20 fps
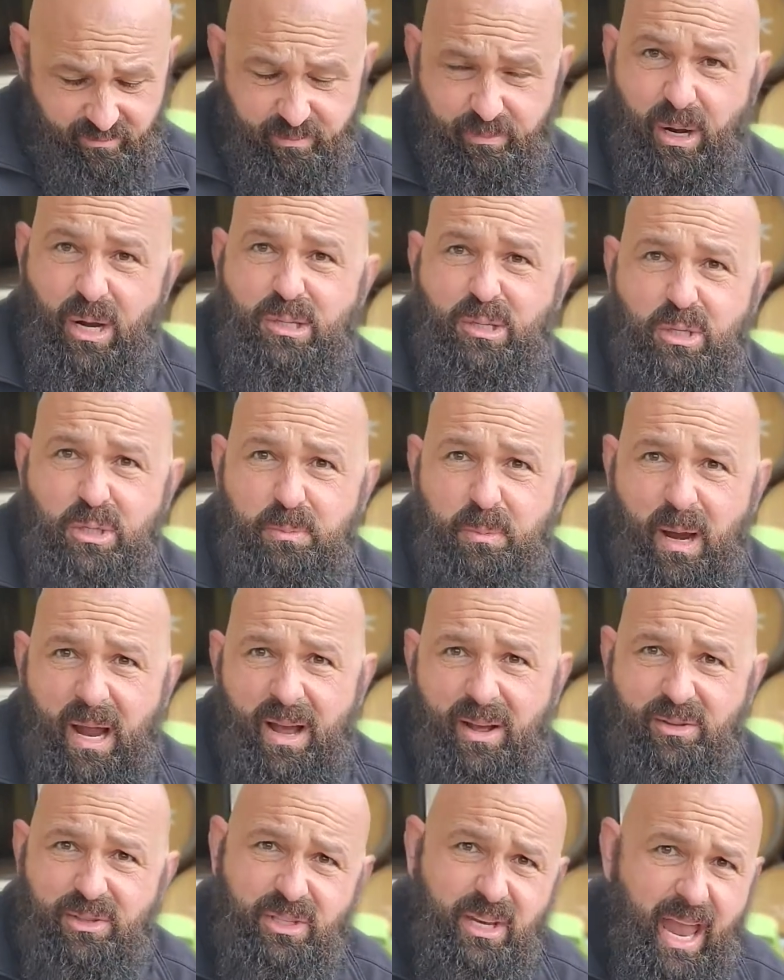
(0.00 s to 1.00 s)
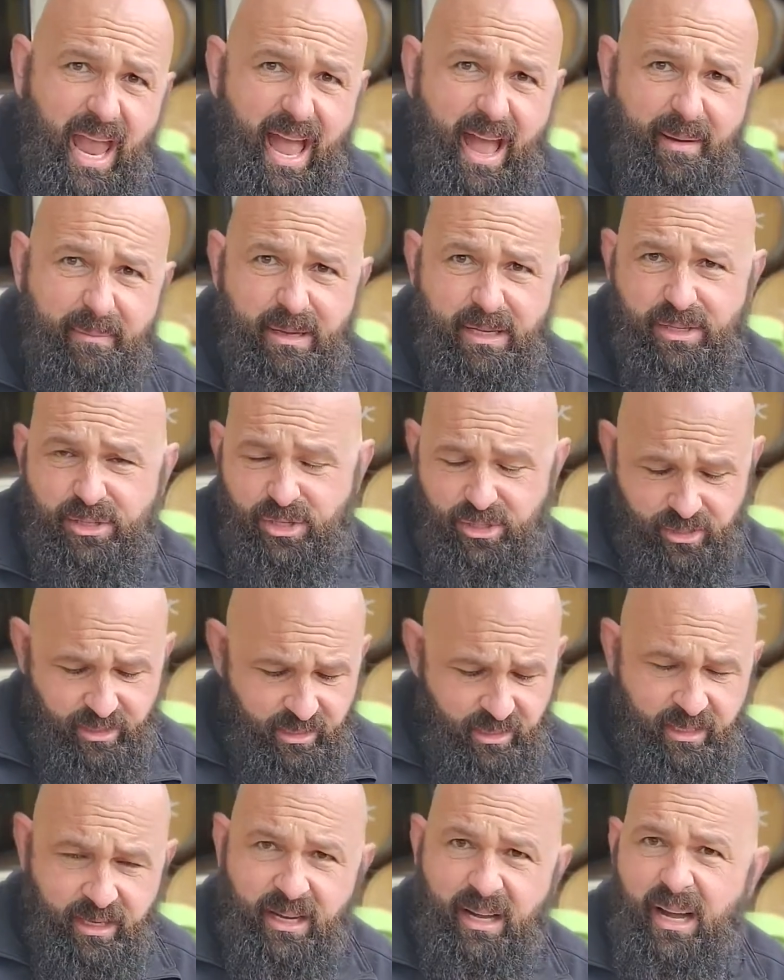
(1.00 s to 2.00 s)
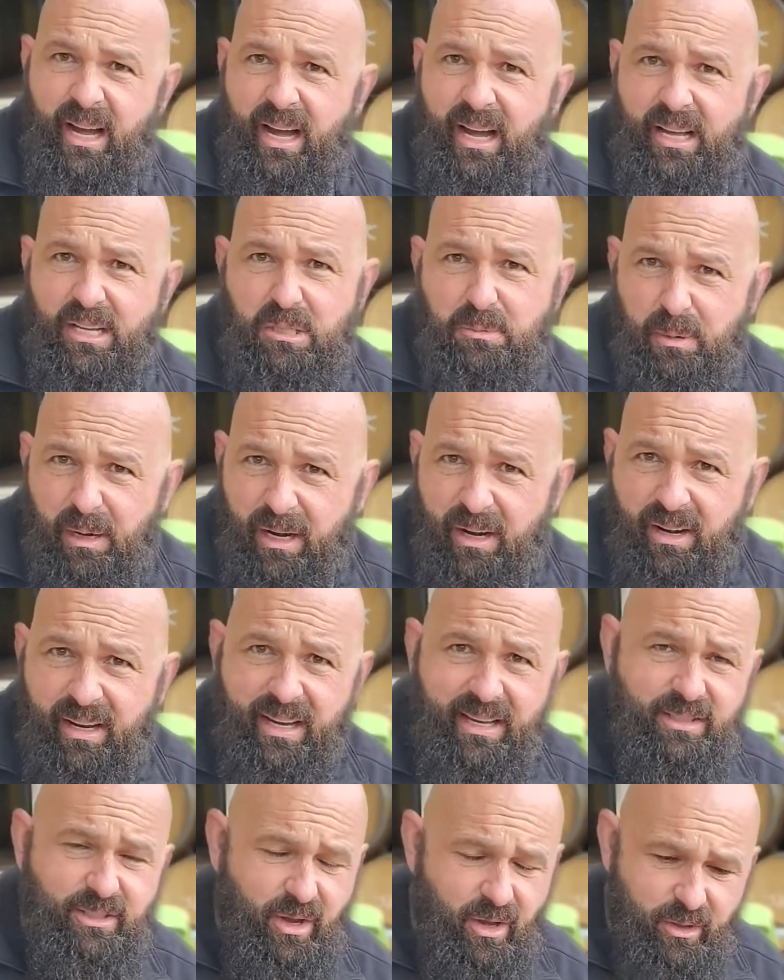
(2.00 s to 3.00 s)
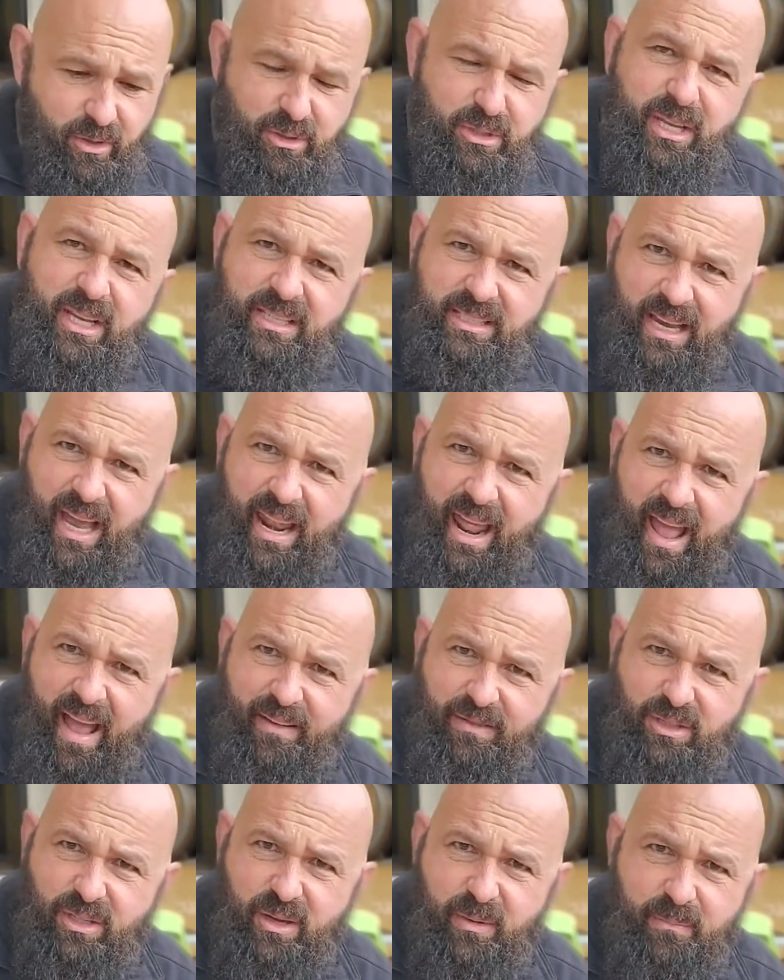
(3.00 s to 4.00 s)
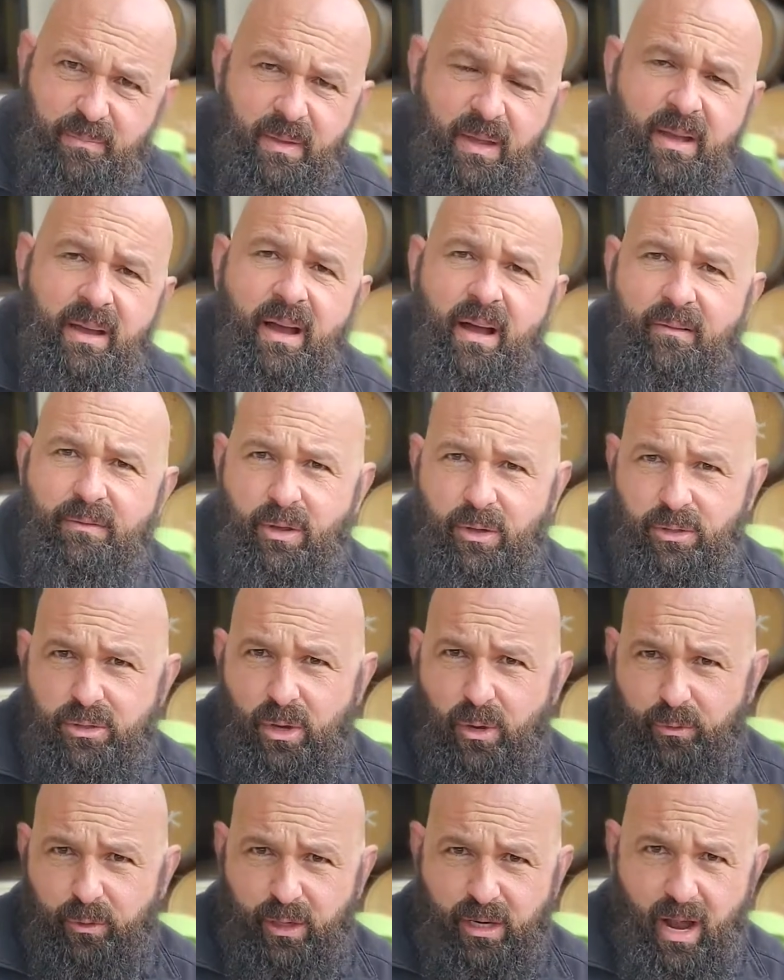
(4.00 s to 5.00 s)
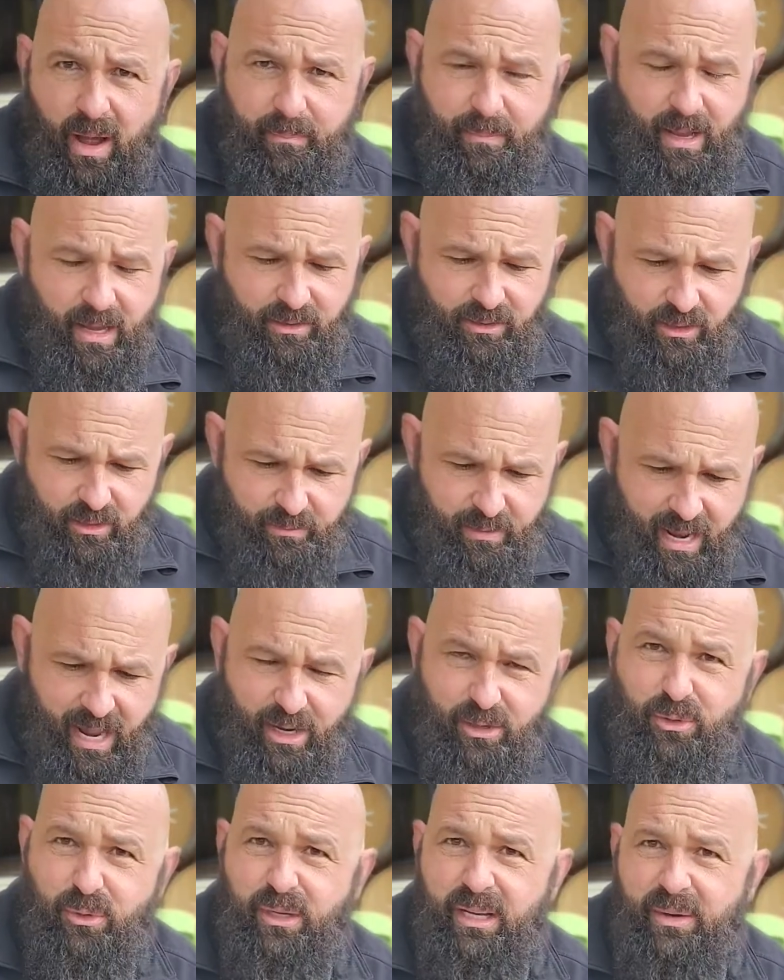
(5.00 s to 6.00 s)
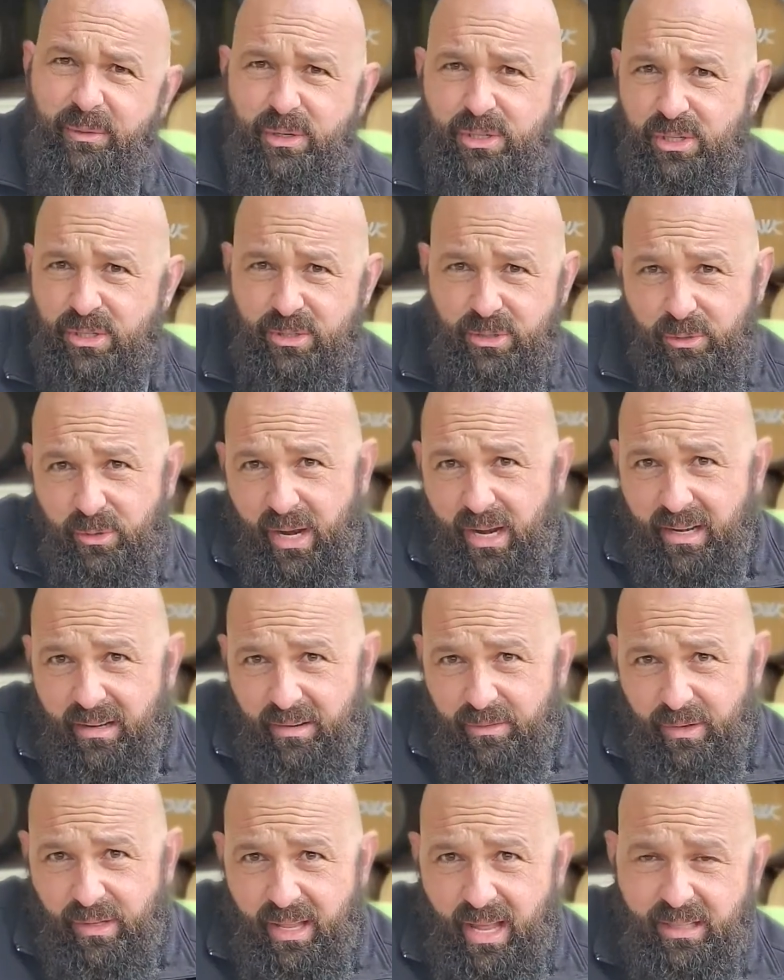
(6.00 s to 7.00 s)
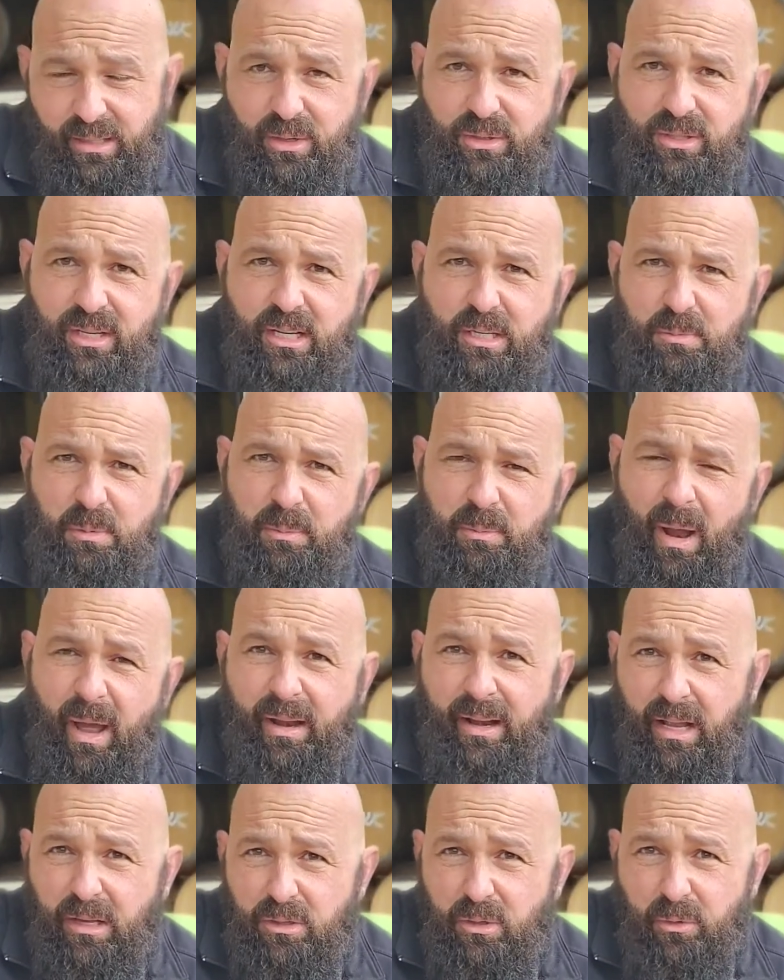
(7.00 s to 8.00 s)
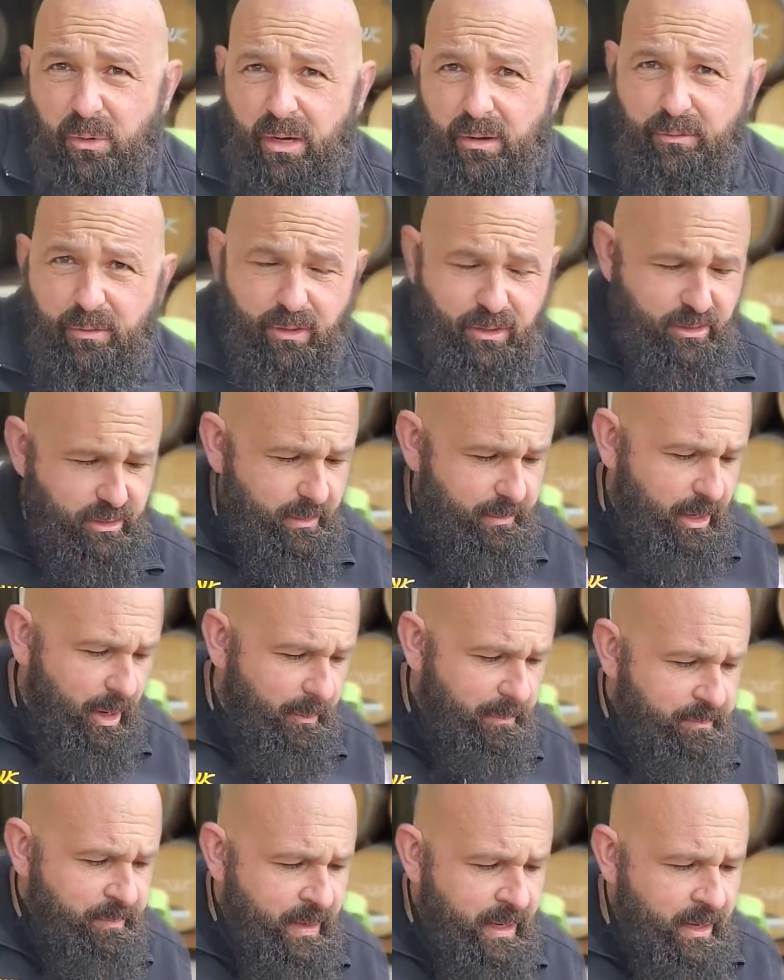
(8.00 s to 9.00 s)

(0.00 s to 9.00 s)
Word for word: Brussels sprouts, cabbage, uh, asparagus, all those things kind of have some of those sulfur compounds in them naturally, which is great if you like those things, but probably not so great for your Semillon.